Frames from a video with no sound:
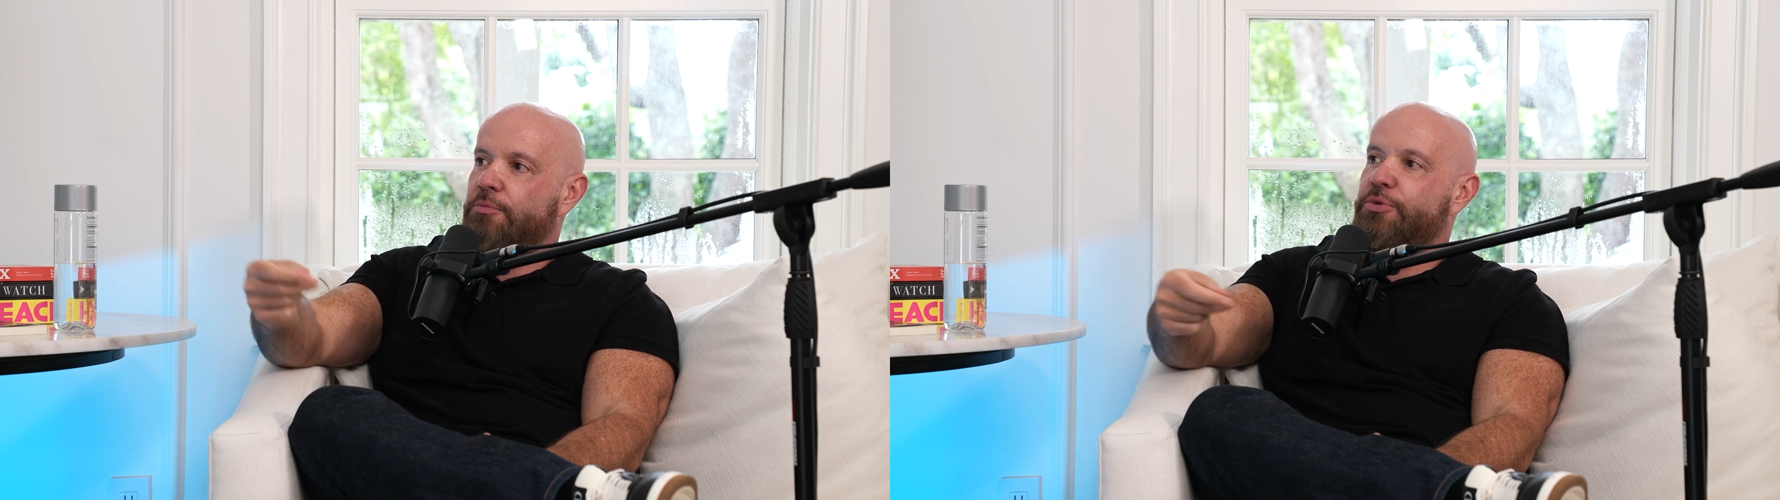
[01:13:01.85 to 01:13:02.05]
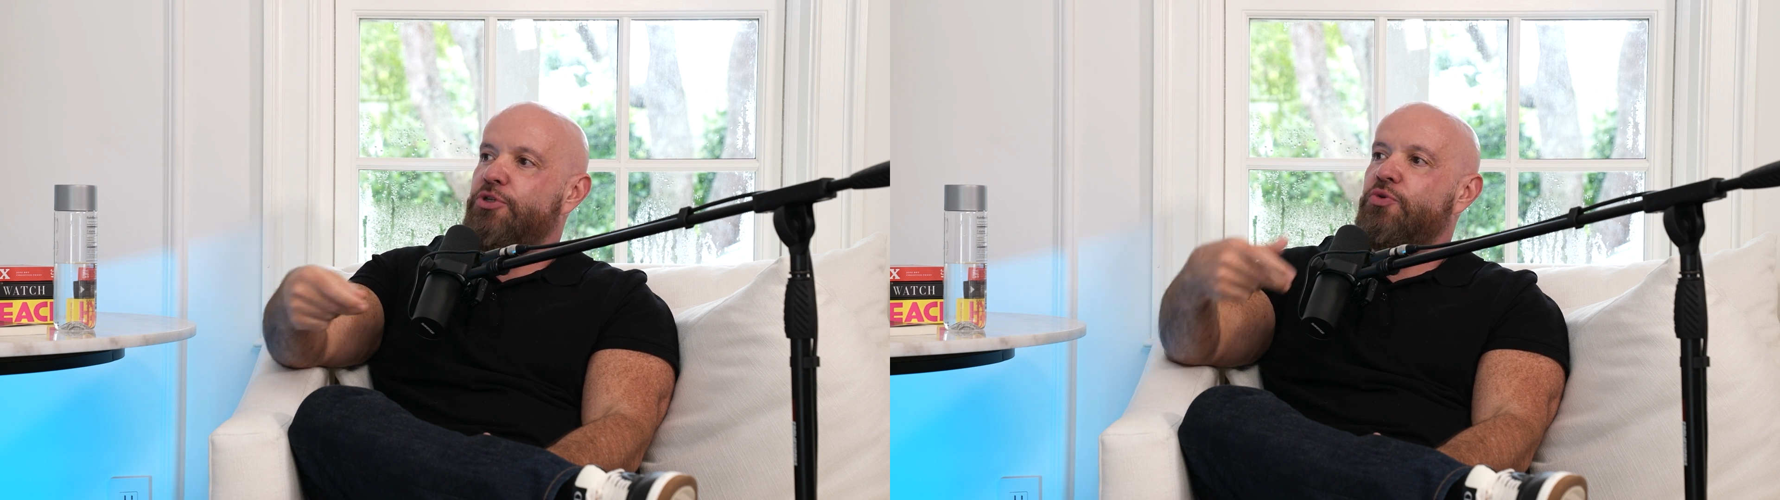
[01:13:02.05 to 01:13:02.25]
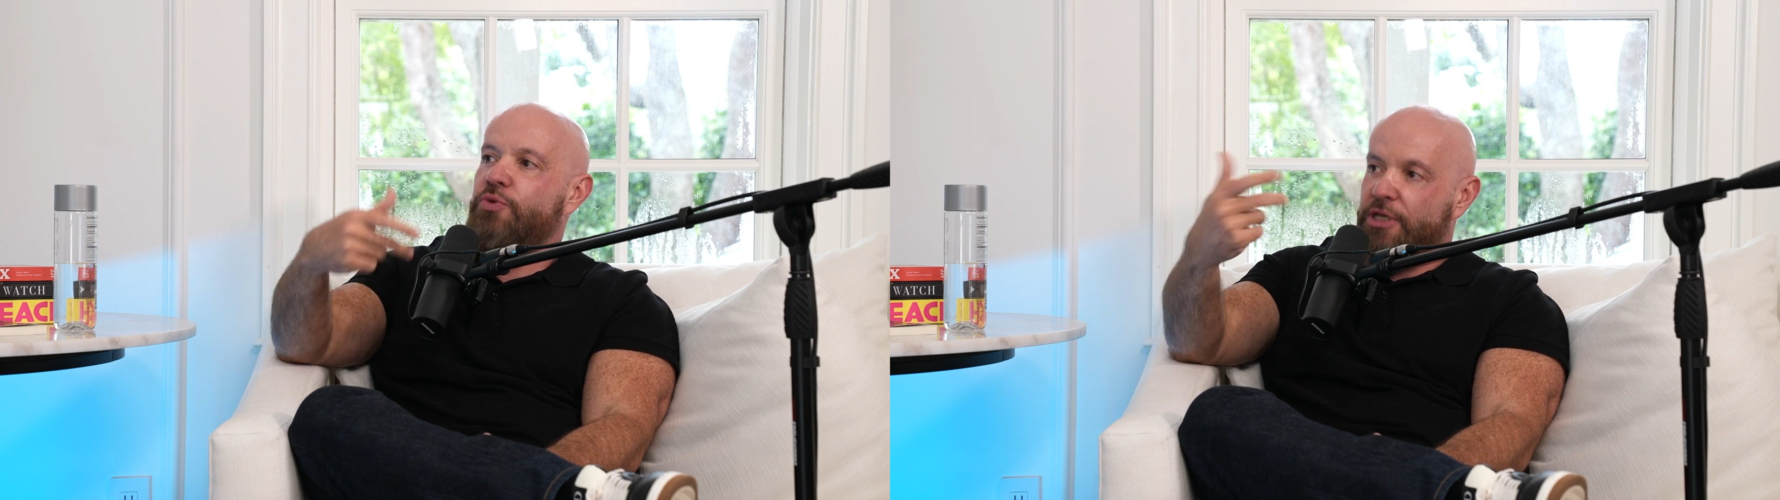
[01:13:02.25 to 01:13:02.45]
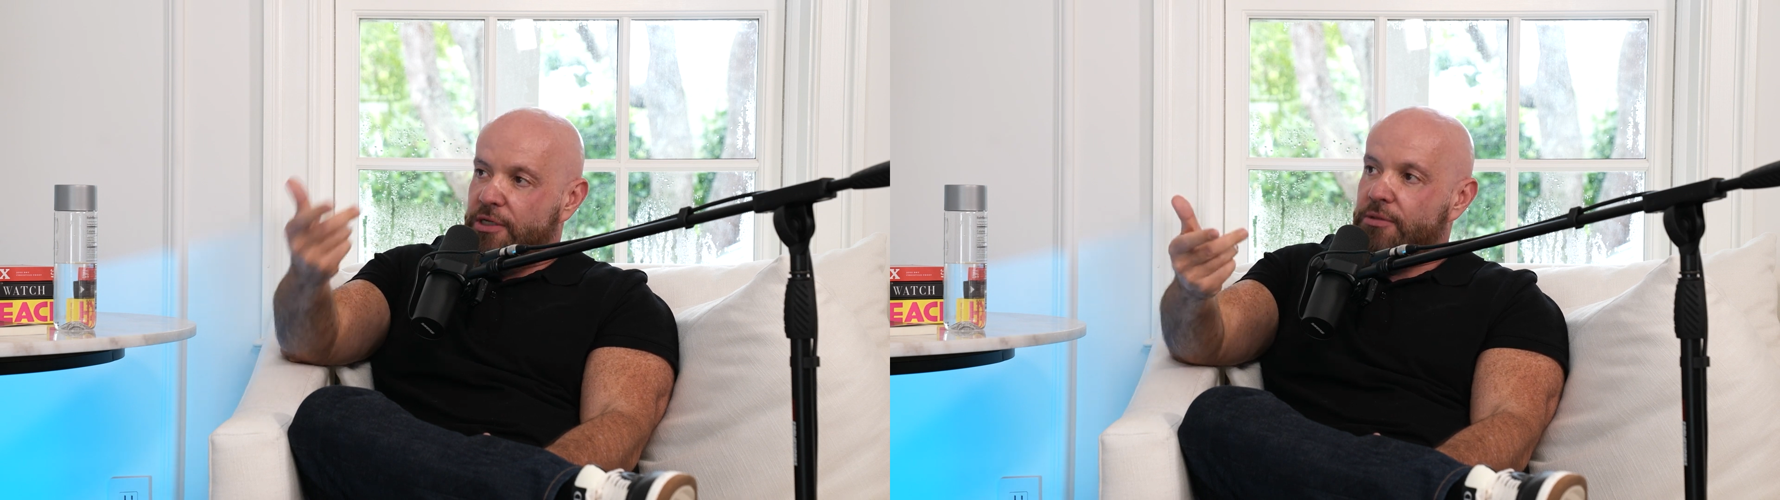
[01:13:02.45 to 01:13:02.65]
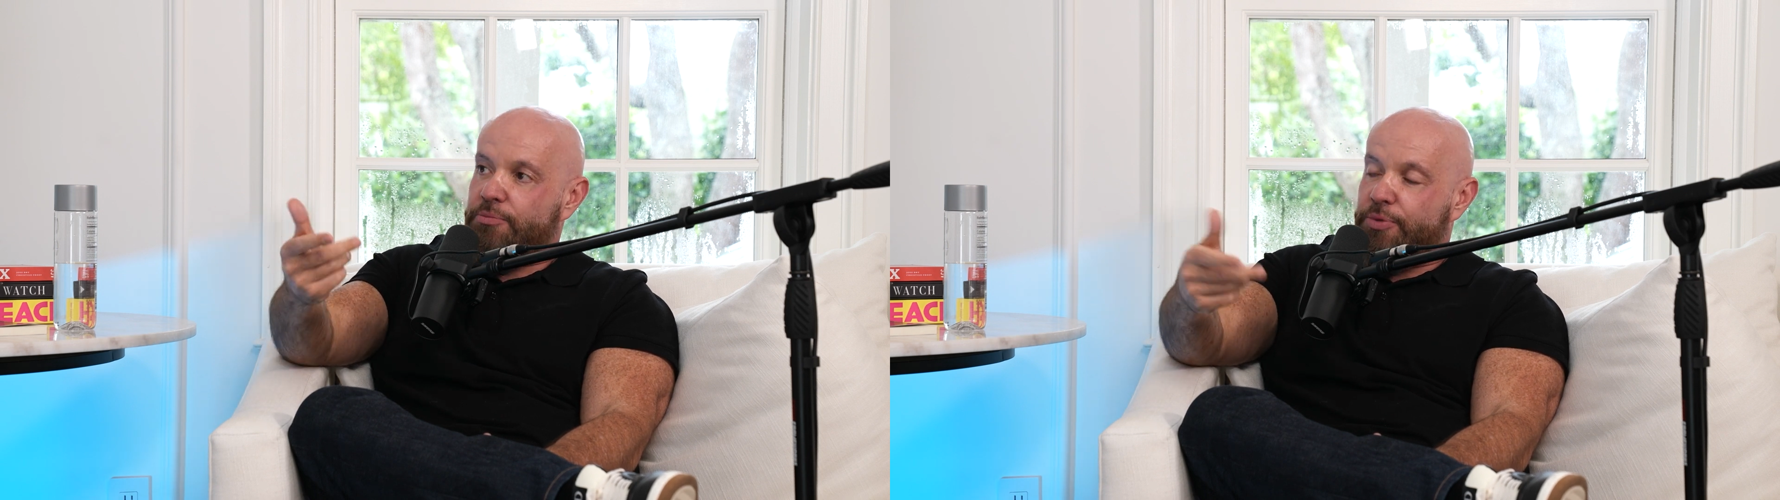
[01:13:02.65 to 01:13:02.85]

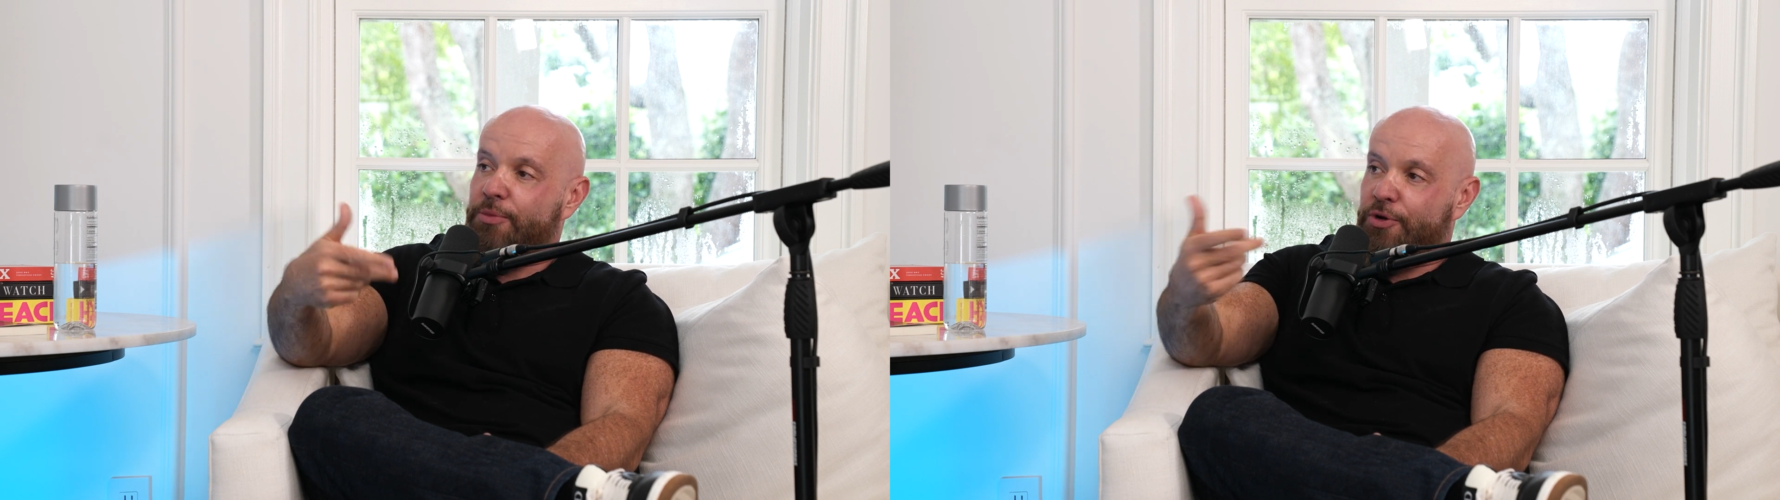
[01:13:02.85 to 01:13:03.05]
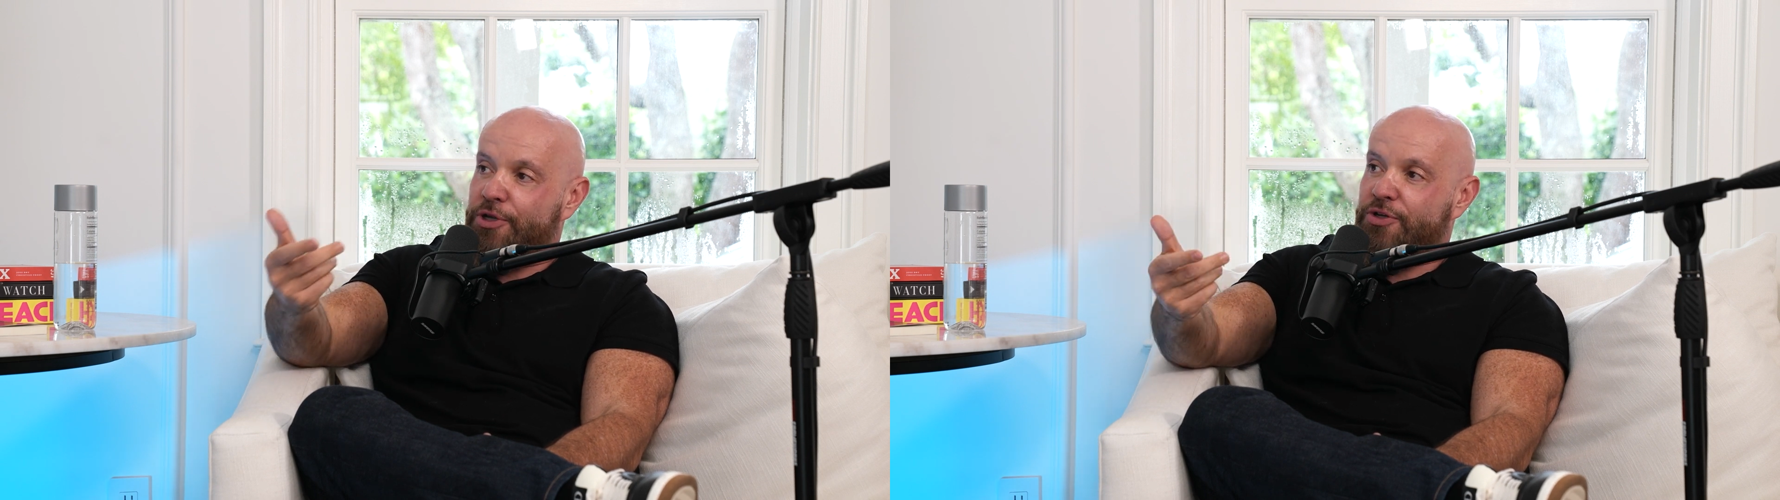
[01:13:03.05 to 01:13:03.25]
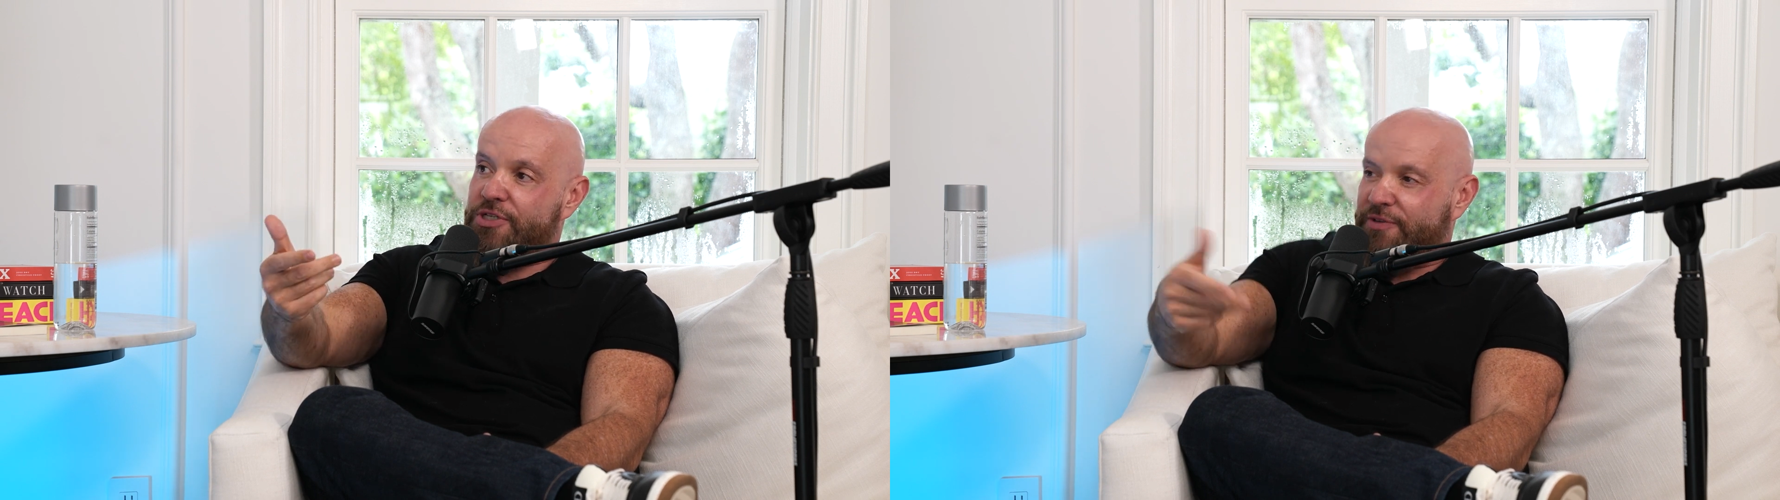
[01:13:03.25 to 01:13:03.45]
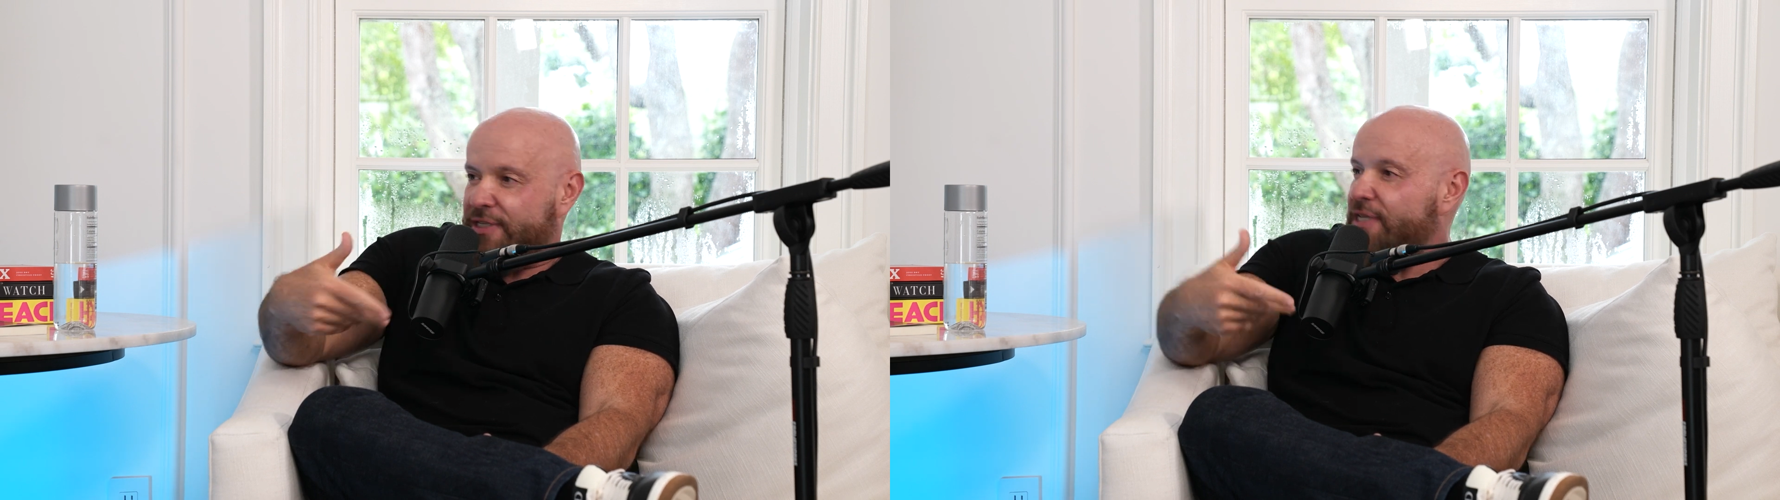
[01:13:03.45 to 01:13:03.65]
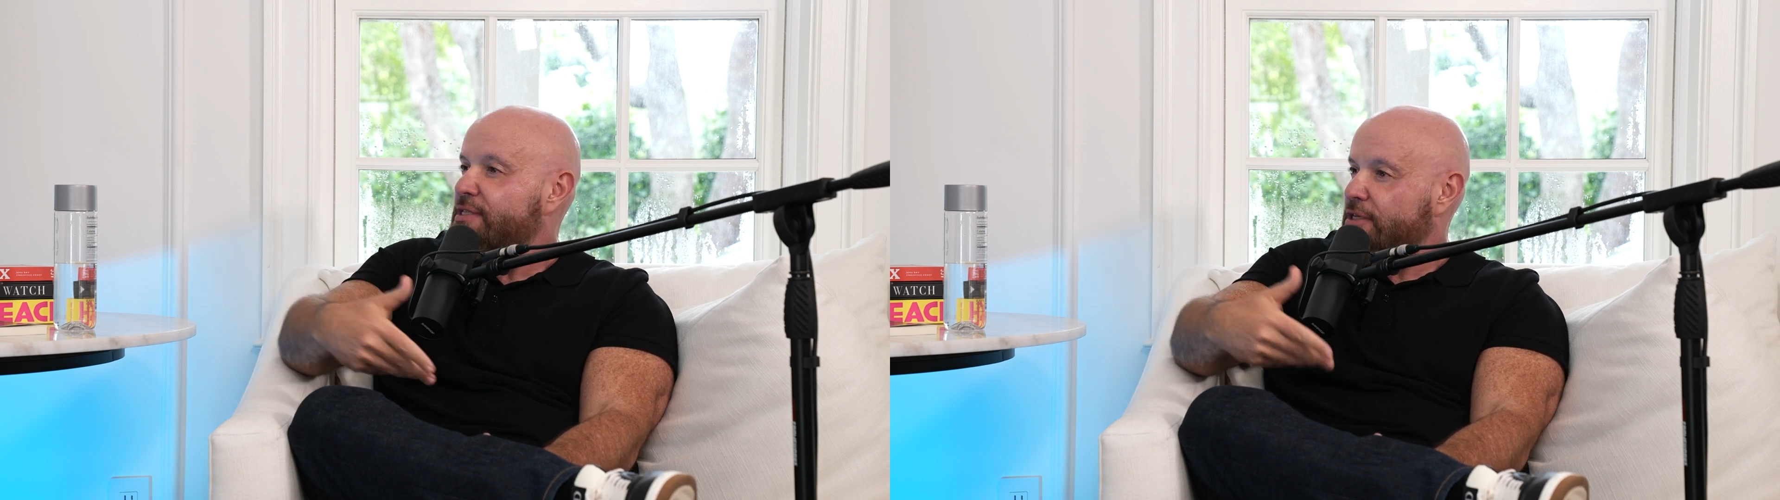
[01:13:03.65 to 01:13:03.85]
between promoting yourself,
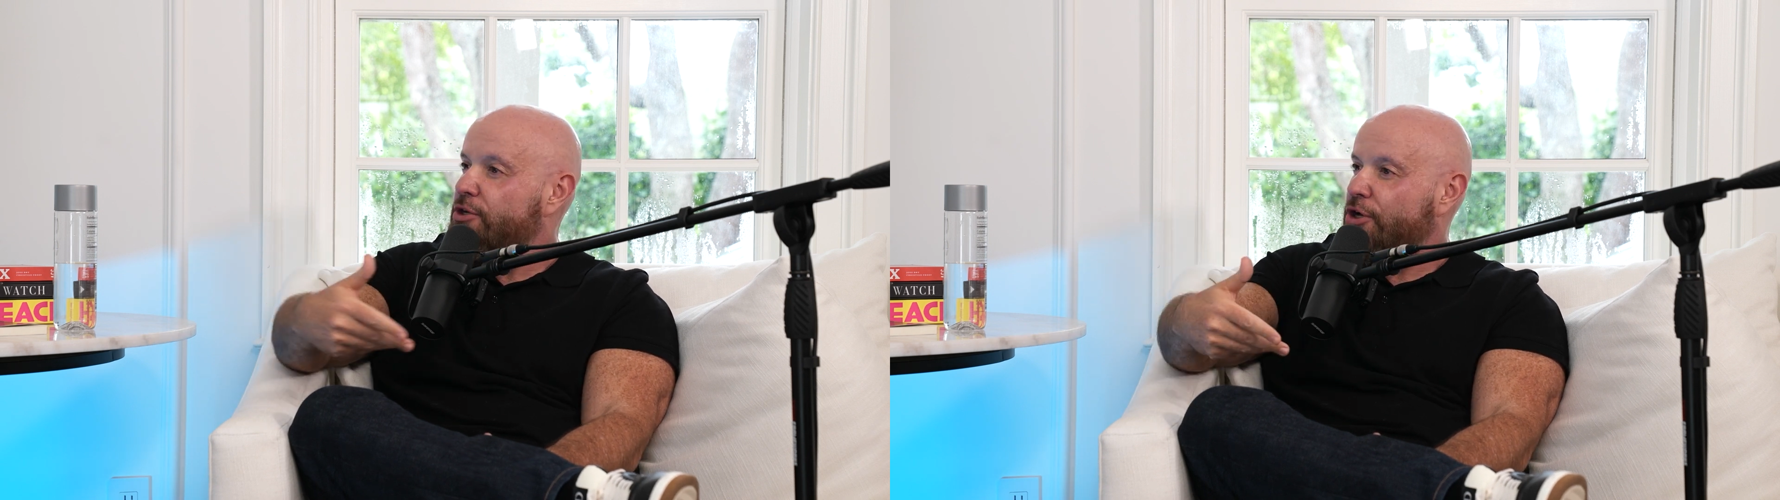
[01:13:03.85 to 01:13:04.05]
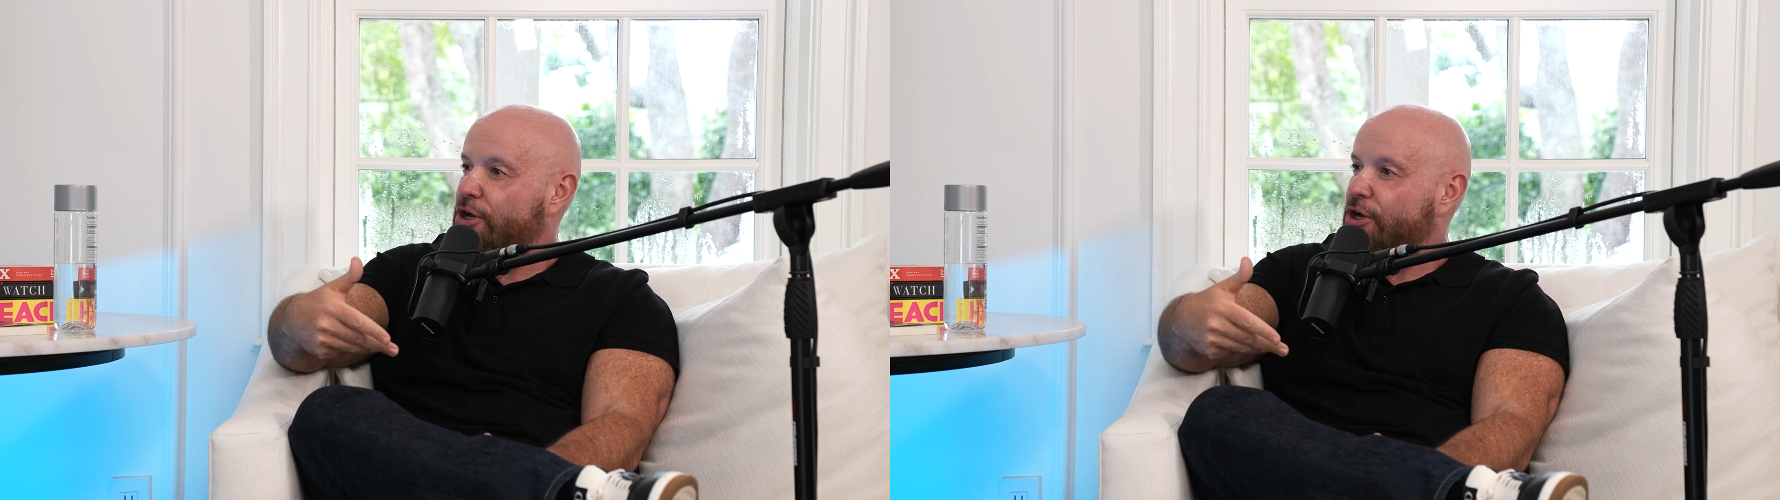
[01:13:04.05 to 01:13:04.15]
because I see it in your